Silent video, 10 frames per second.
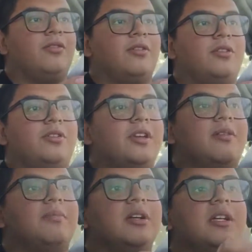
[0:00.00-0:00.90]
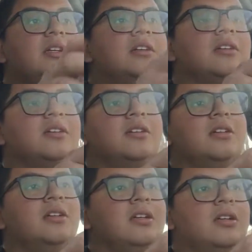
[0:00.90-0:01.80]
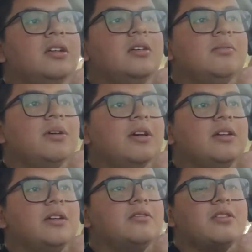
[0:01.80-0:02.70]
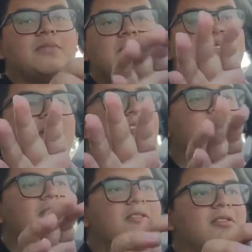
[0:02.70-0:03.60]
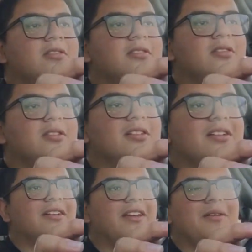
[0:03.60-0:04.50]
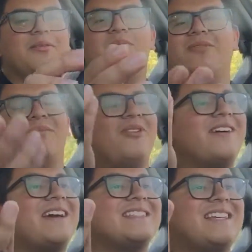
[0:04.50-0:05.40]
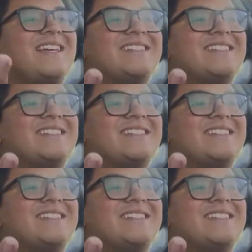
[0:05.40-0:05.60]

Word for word: to get money. But trust me, it's not illegal. the more I say